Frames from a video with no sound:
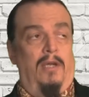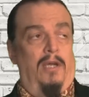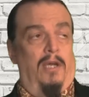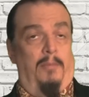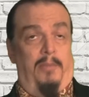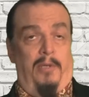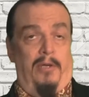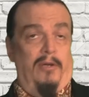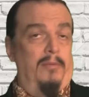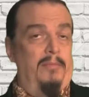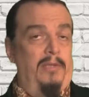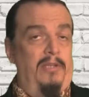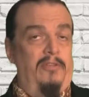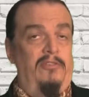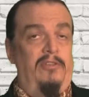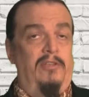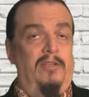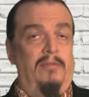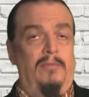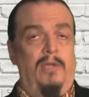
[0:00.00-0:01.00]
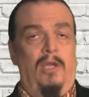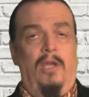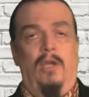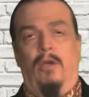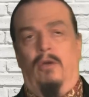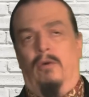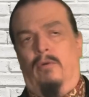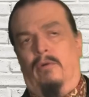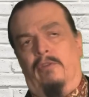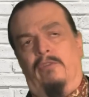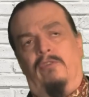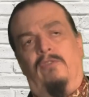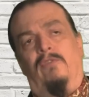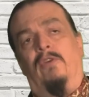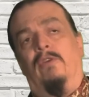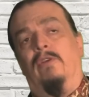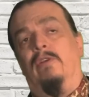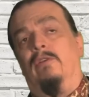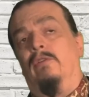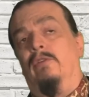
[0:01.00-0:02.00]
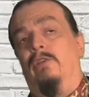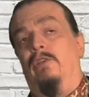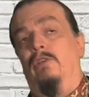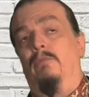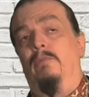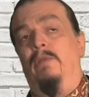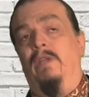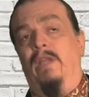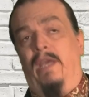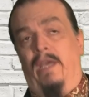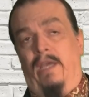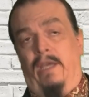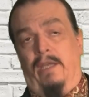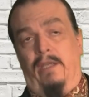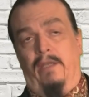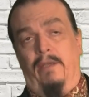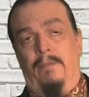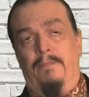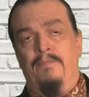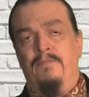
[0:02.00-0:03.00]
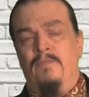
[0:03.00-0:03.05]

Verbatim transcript: a paramecium, or a spherical human egg.